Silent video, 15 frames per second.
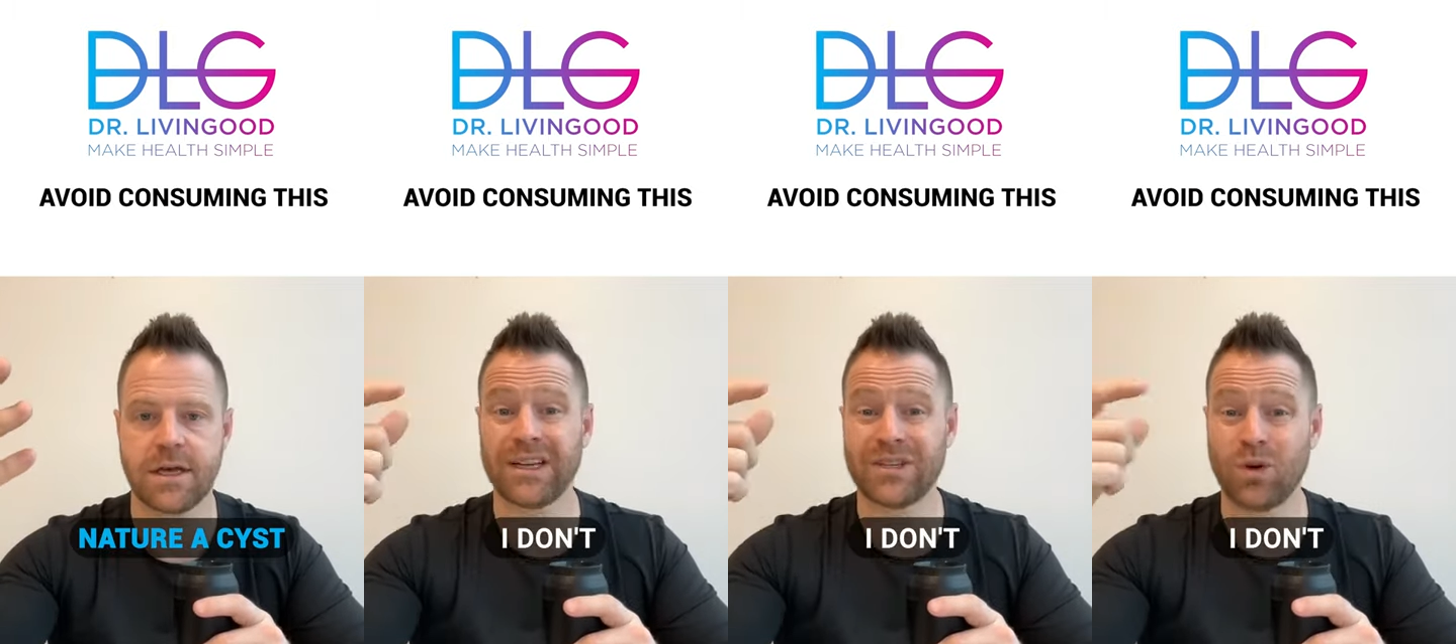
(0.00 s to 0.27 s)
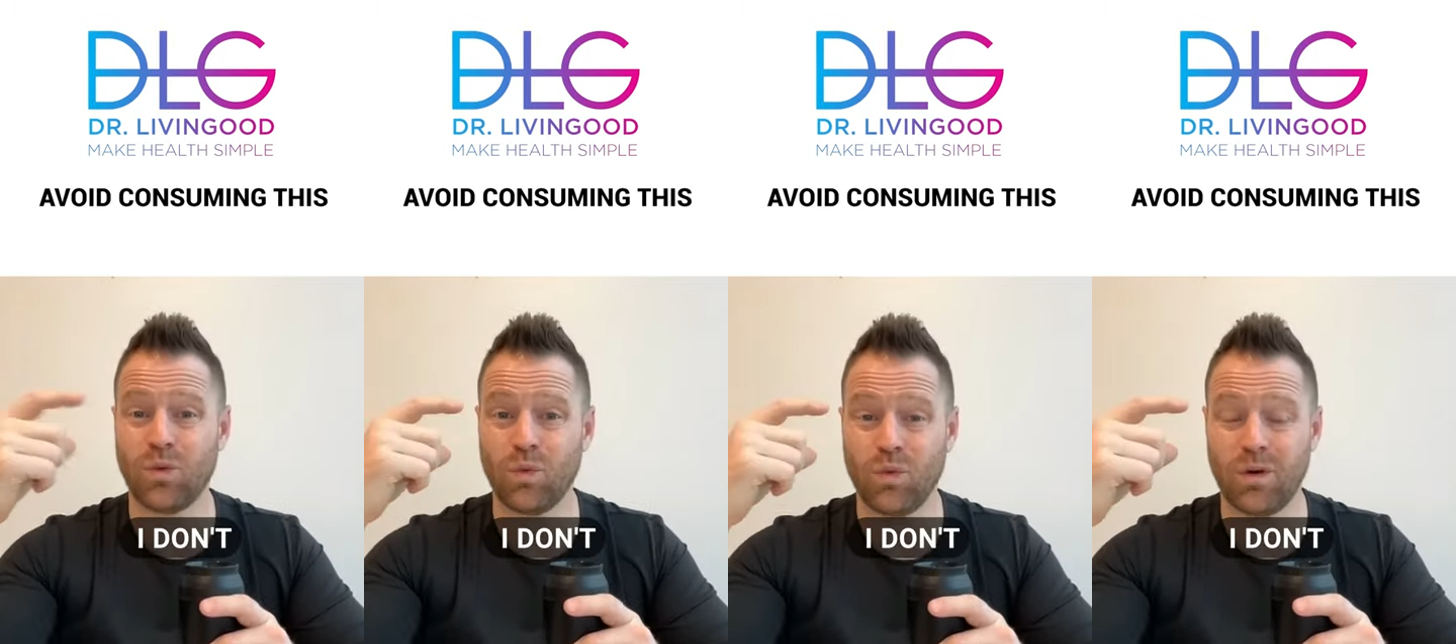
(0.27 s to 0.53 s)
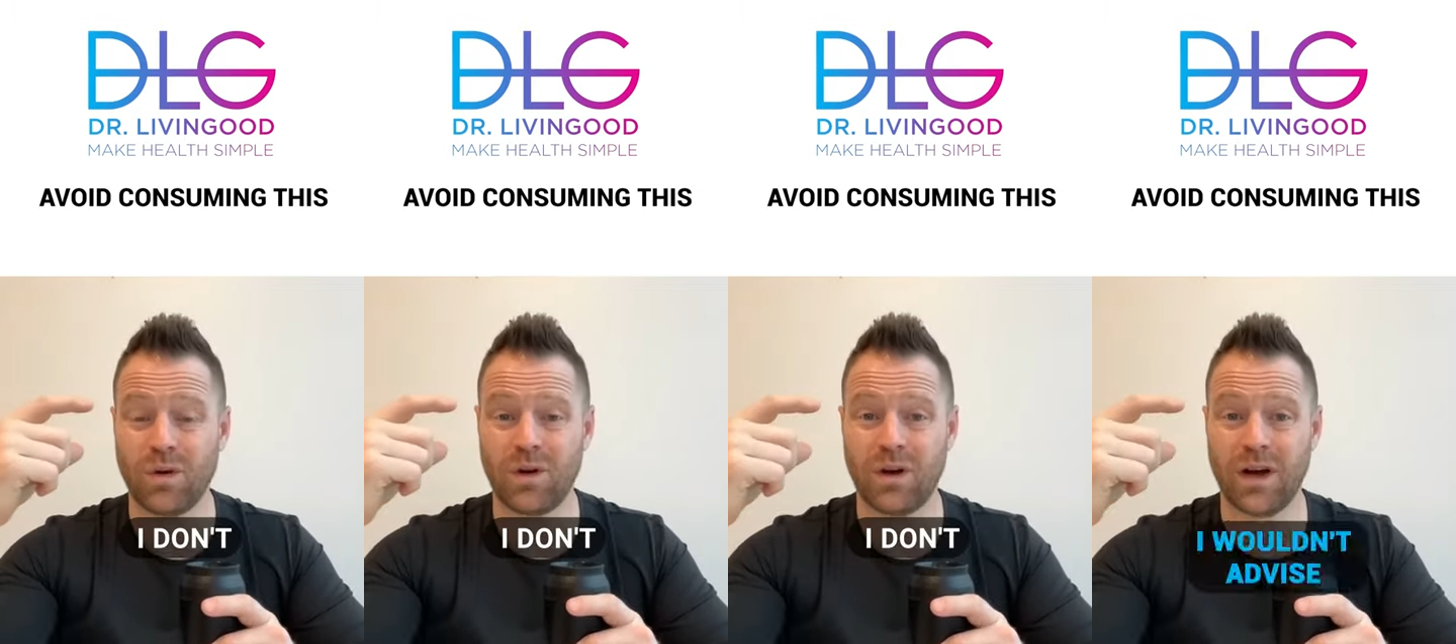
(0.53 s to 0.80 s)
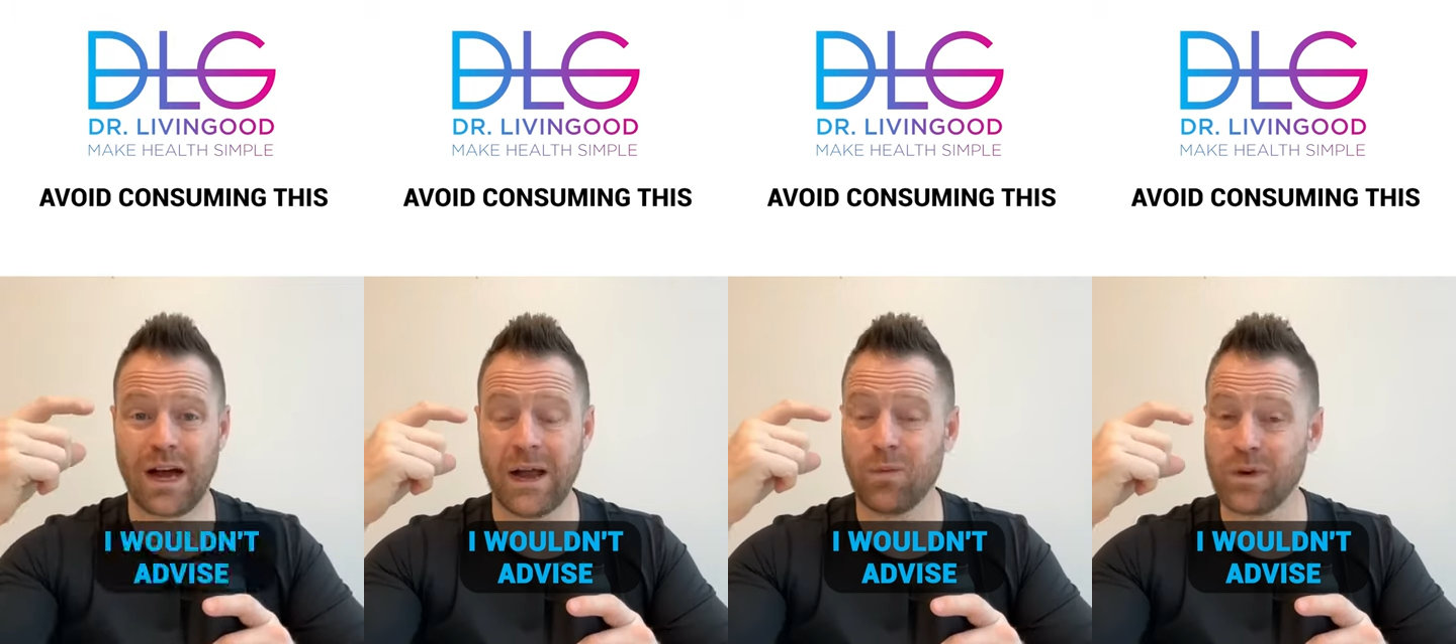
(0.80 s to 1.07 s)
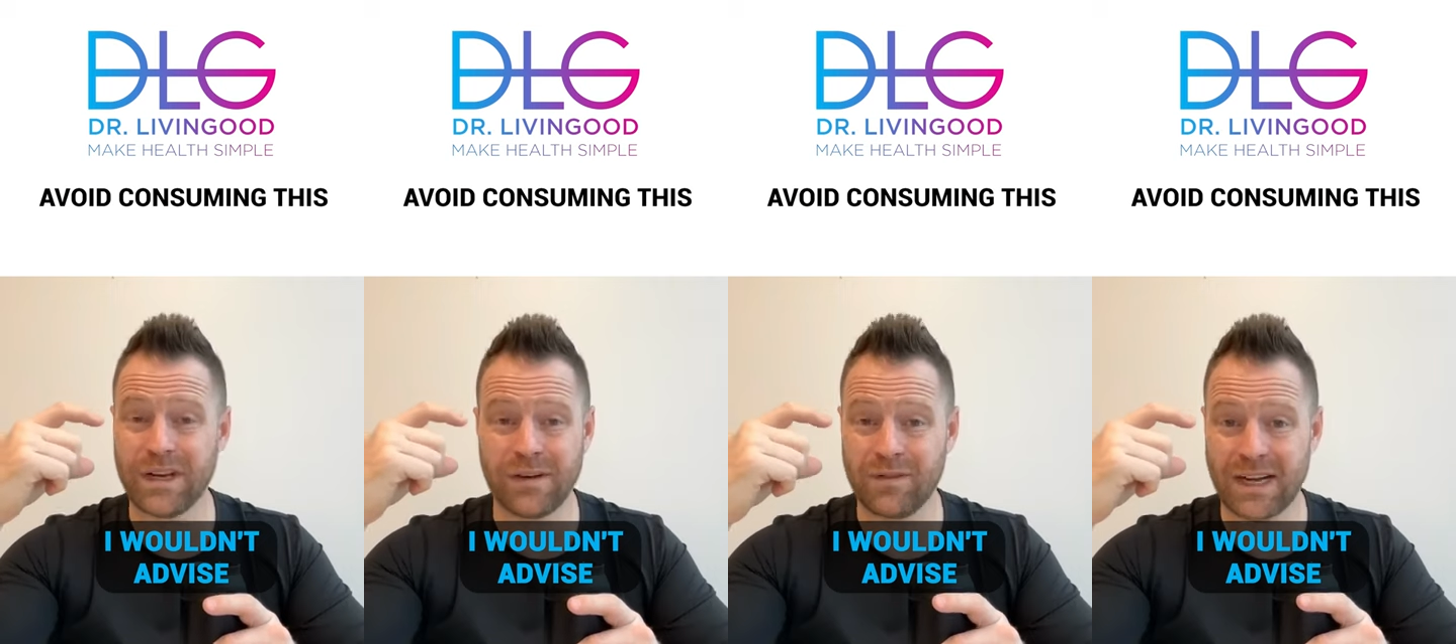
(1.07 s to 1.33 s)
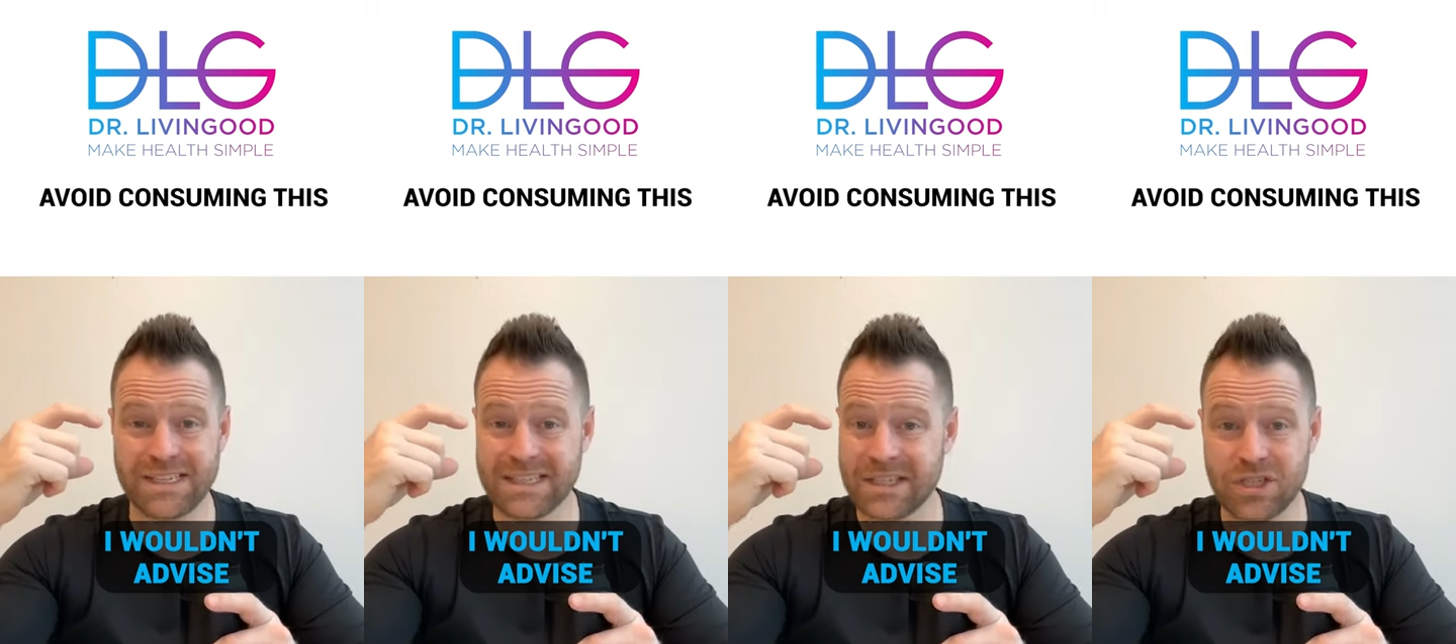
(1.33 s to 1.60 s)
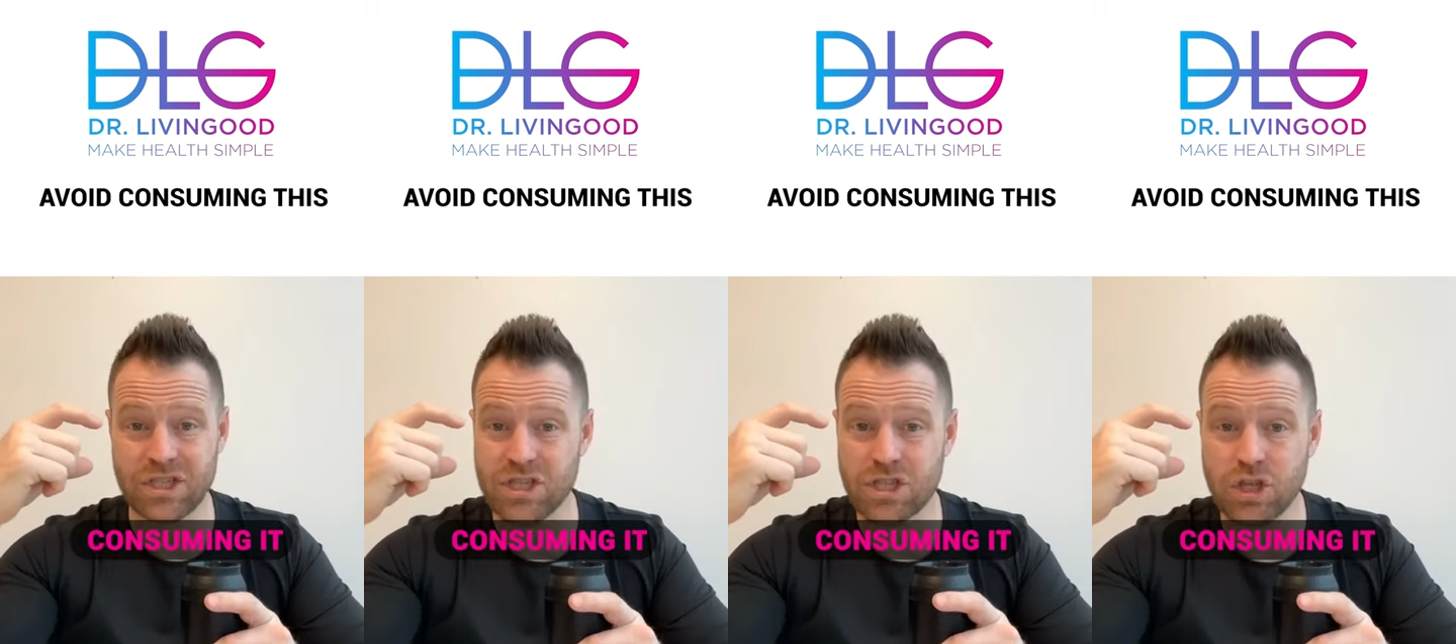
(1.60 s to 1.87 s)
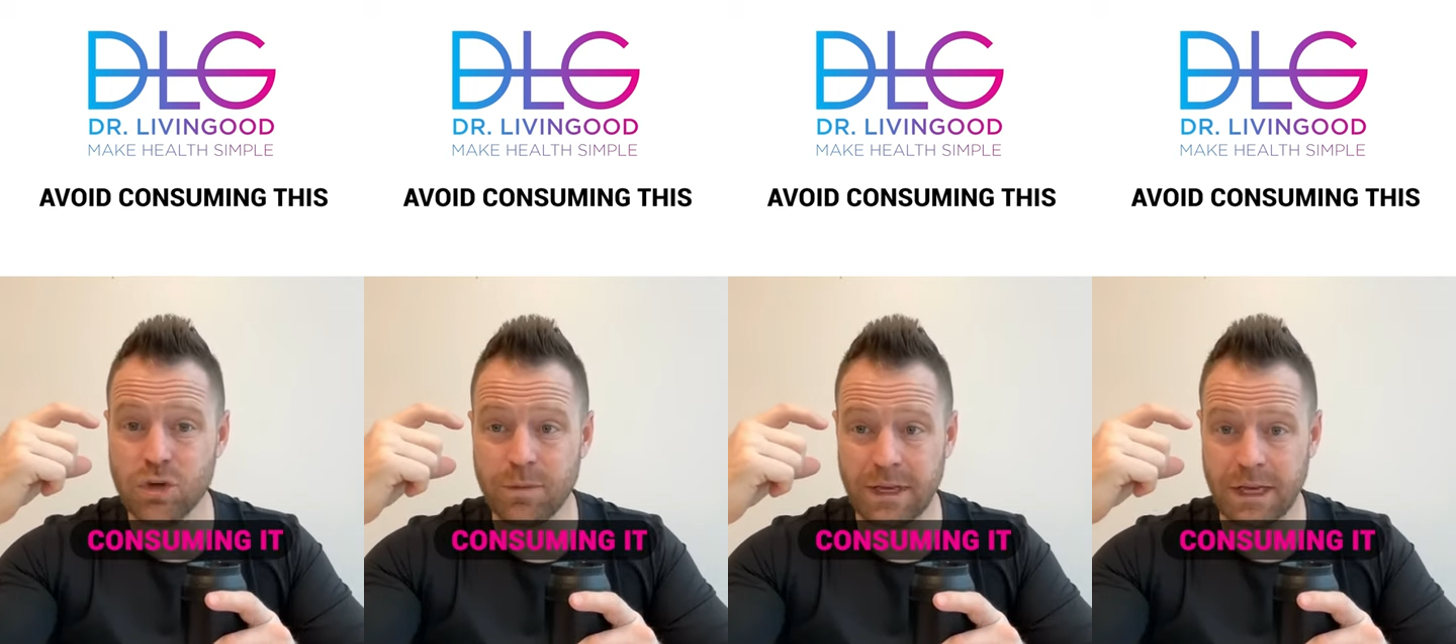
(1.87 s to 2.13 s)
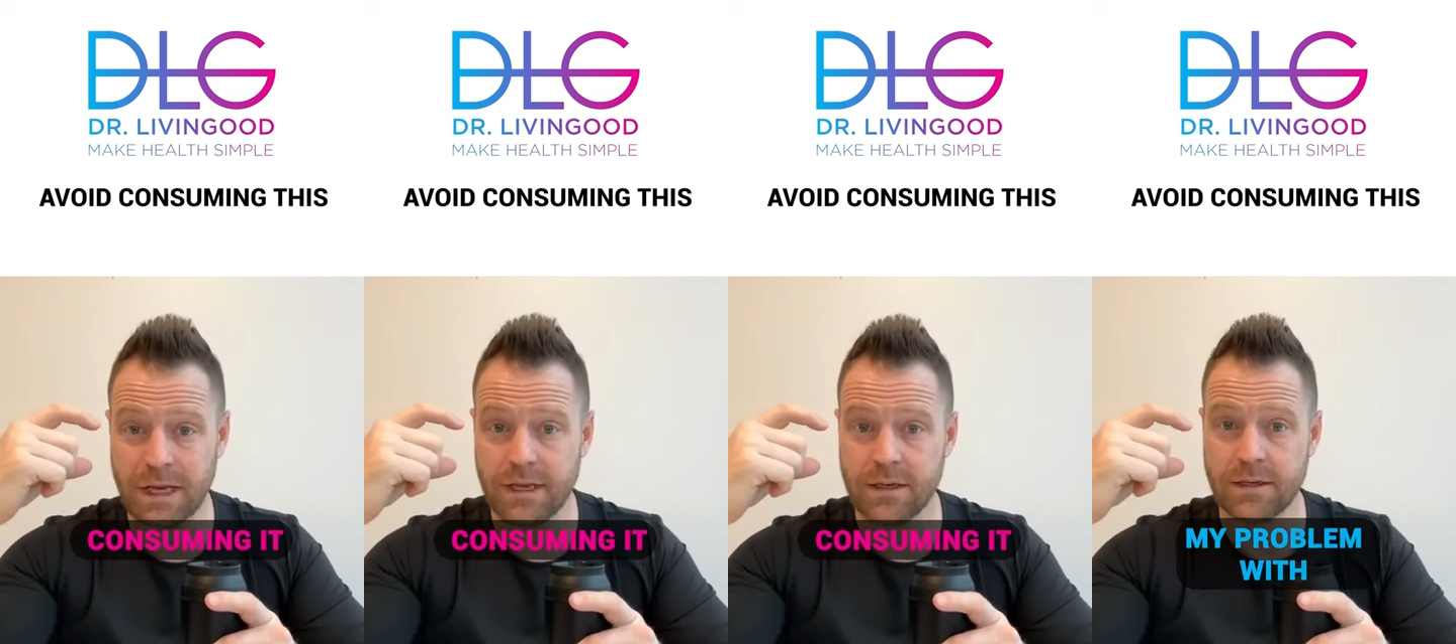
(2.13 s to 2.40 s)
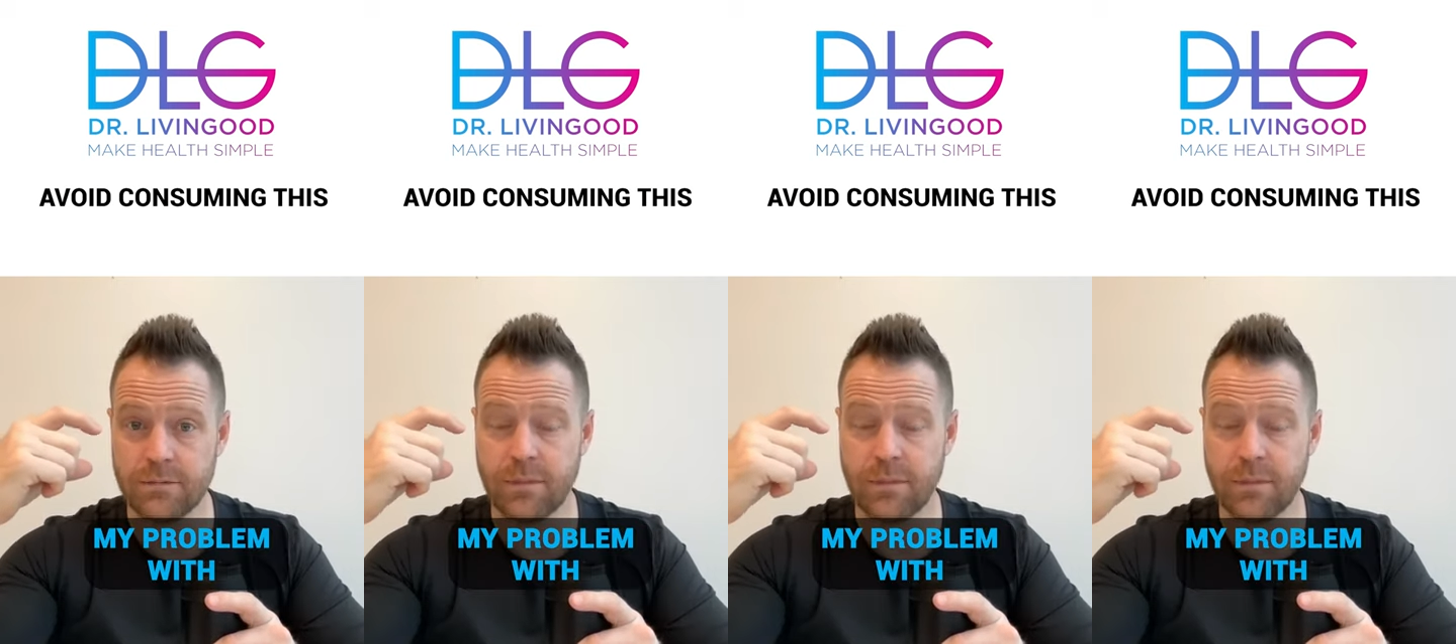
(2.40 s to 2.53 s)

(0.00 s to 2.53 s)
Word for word: I don't I wouldn't advise consuming it.